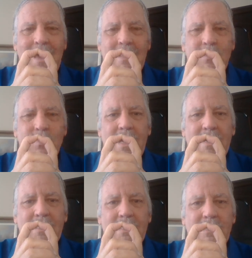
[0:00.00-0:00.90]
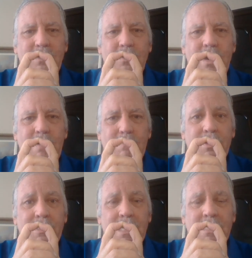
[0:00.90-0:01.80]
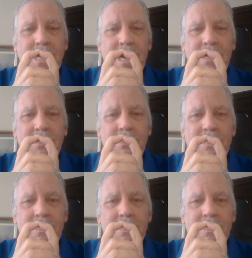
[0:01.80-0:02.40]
And then we create percentiles